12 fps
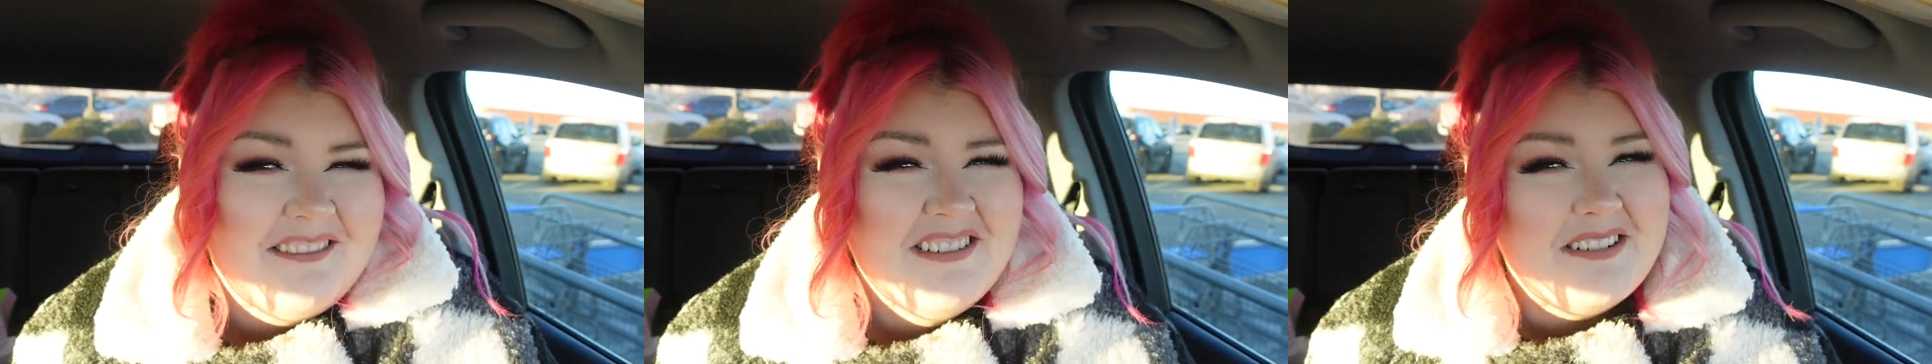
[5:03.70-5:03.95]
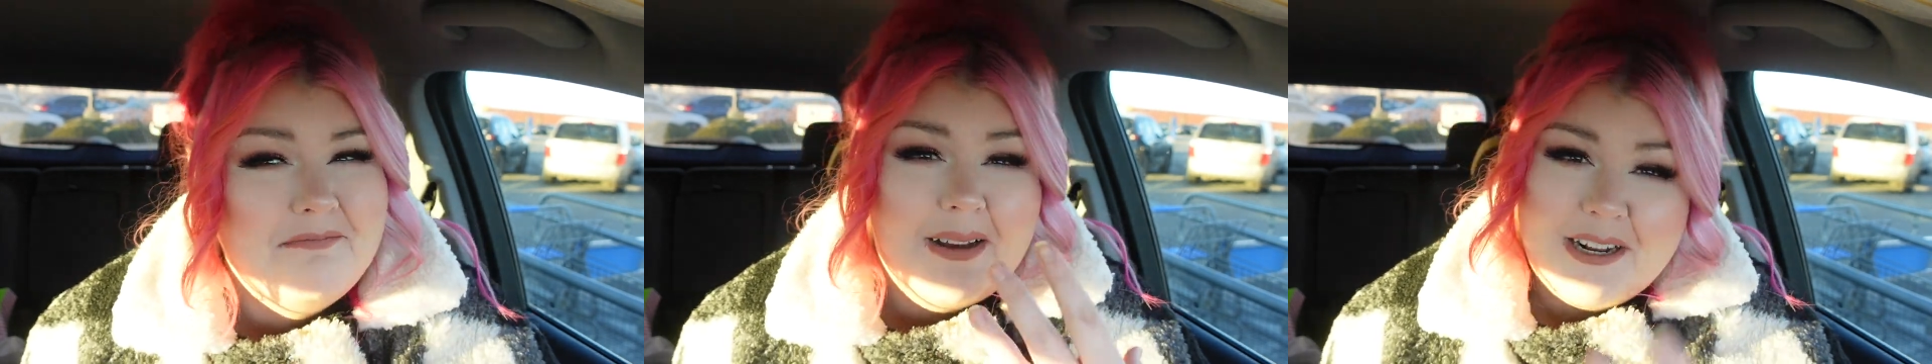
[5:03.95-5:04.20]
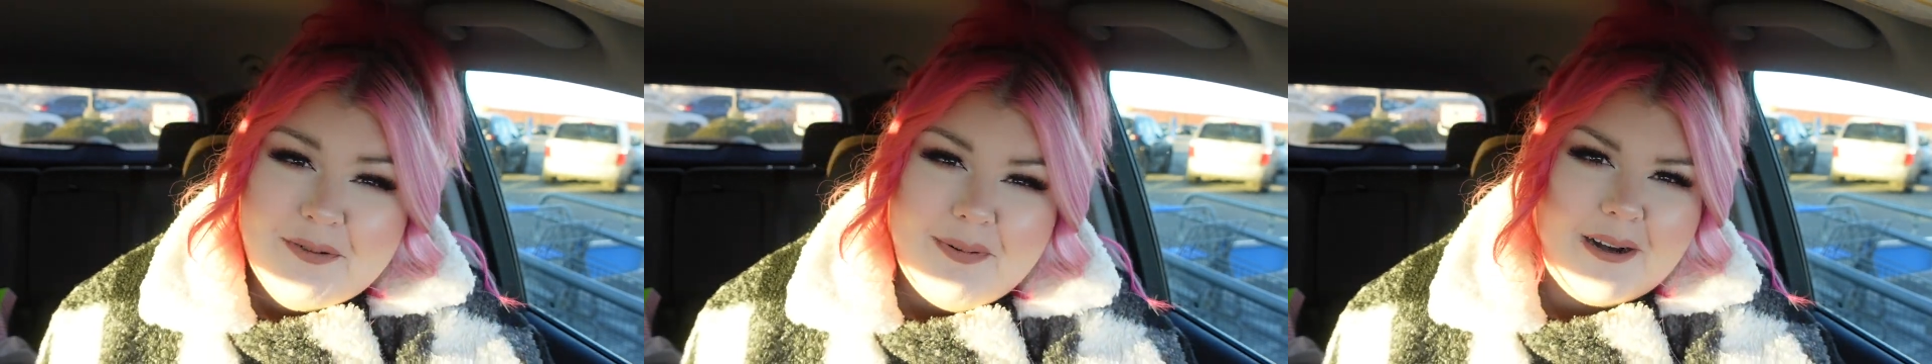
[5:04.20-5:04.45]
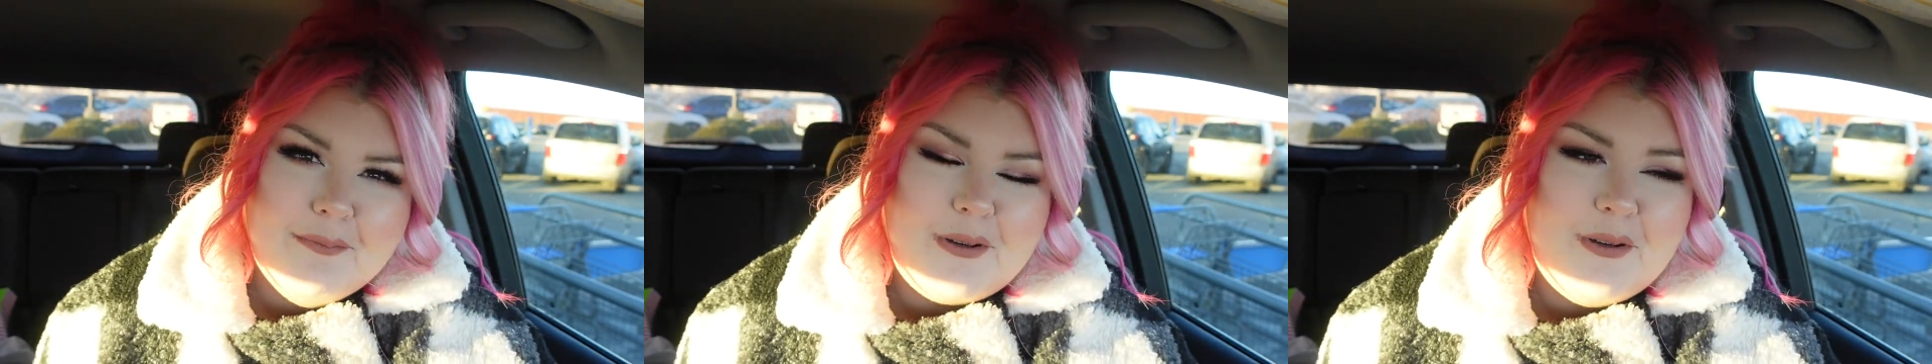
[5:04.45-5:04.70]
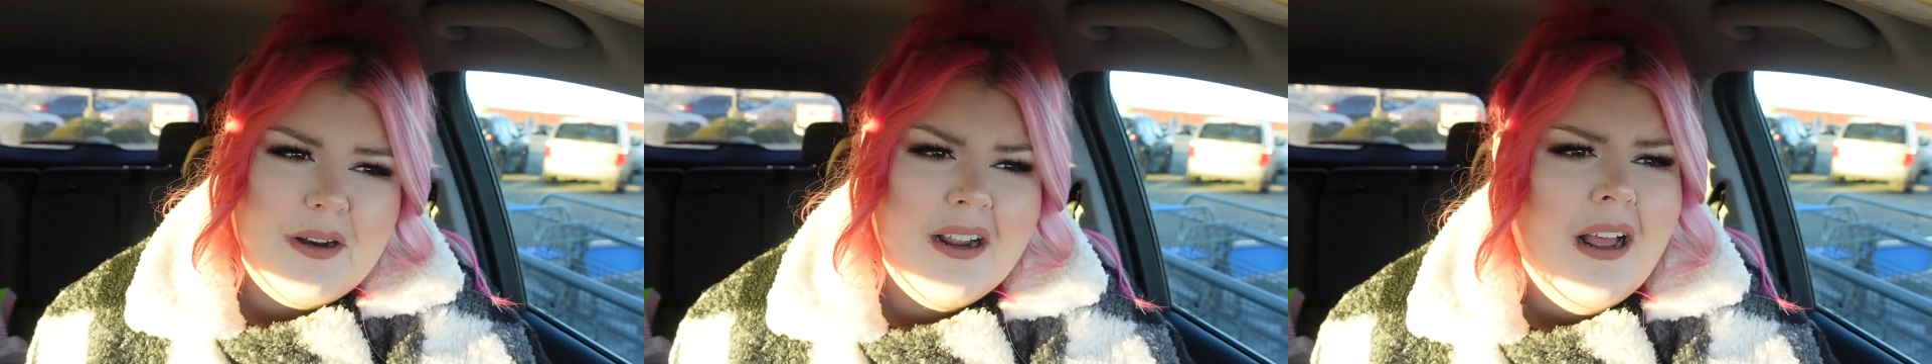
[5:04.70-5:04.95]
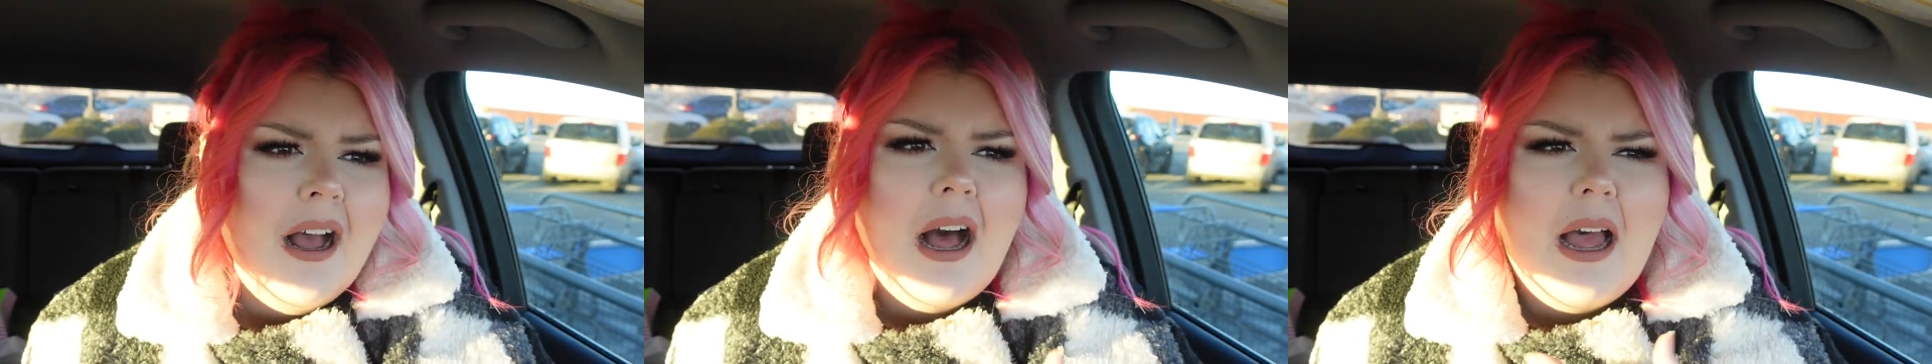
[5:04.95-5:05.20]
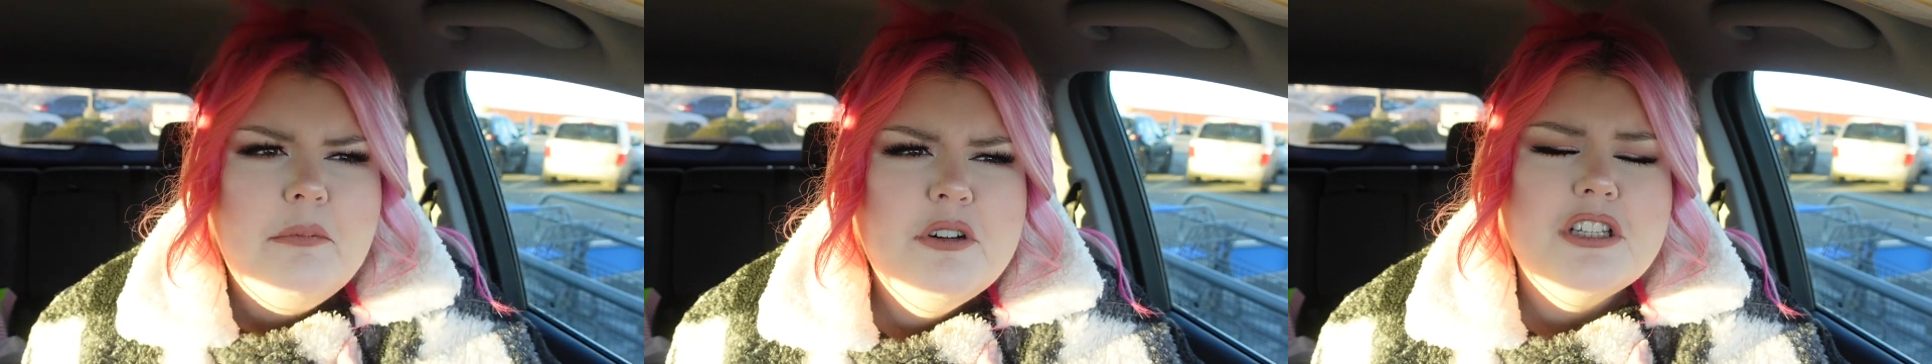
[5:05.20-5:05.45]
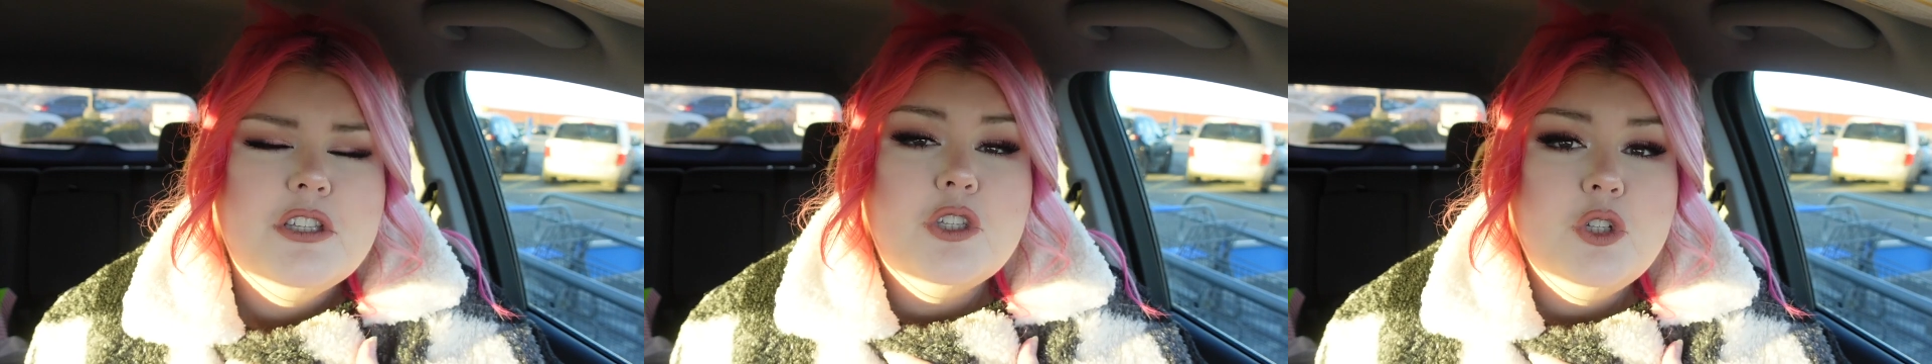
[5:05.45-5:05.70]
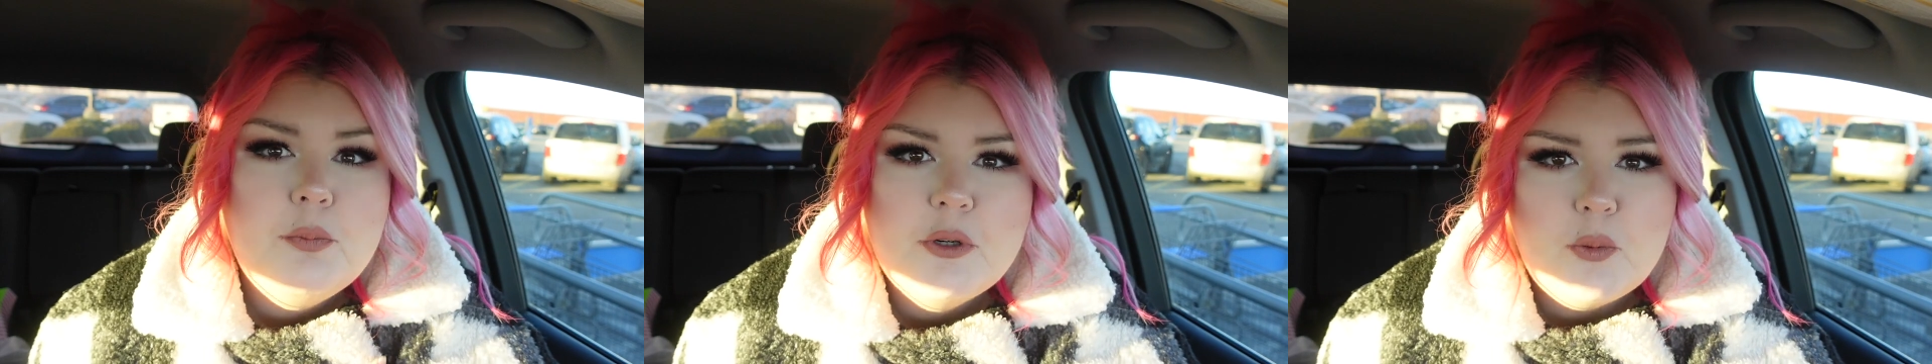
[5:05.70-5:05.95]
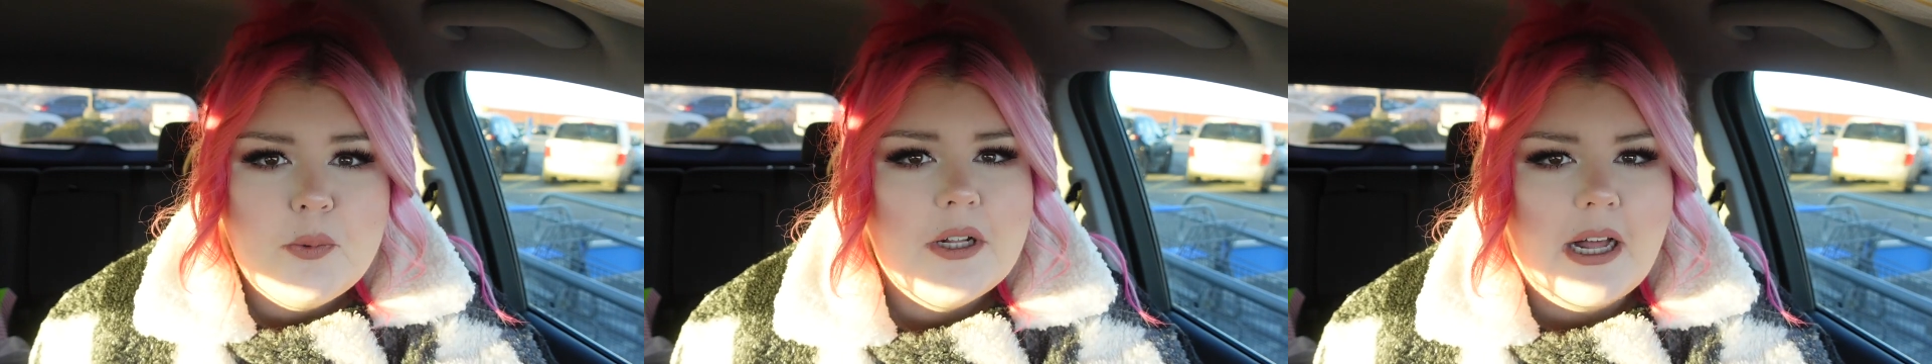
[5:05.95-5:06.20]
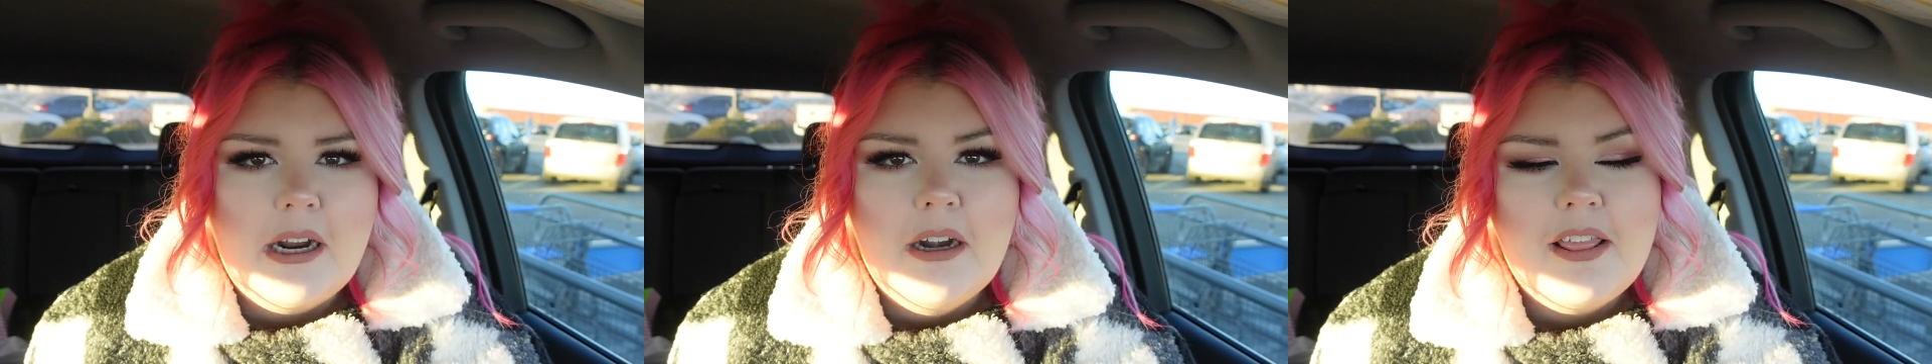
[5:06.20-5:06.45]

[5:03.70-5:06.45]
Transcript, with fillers: I'm in a much better mood. I'm just super duper tired.